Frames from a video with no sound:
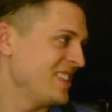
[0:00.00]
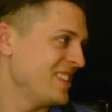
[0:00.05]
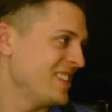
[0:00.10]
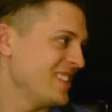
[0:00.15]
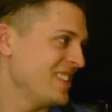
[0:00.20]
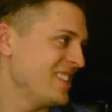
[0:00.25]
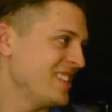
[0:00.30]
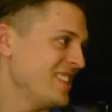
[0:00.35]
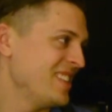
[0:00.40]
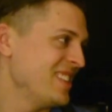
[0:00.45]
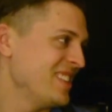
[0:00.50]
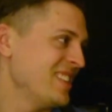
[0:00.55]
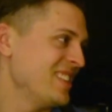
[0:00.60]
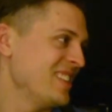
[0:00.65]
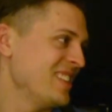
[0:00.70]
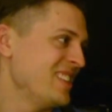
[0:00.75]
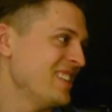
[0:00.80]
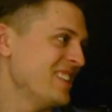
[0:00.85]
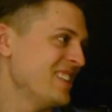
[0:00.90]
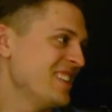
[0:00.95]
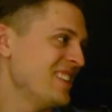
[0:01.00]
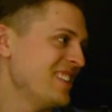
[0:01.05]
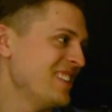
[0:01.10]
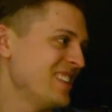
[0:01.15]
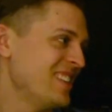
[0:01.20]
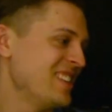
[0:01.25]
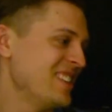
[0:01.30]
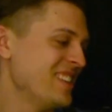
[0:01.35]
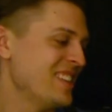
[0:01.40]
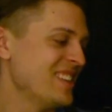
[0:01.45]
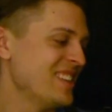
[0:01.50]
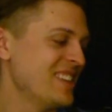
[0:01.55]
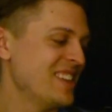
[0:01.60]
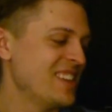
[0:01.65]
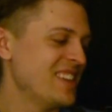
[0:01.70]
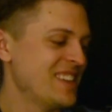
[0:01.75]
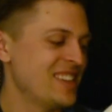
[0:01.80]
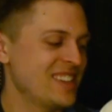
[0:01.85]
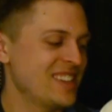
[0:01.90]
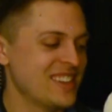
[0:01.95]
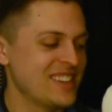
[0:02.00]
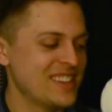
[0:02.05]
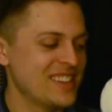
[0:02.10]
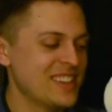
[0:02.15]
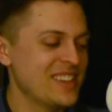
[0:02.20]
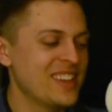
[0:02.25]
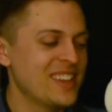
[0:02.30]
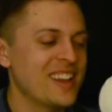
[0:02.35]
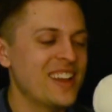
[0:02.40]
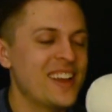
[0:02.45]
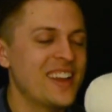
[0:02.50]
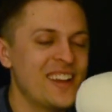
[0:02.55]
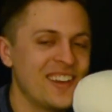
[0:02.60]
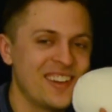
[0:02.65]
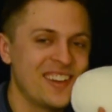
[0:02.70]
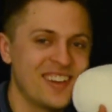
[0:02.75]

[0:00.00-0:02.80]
The person shown says nothing.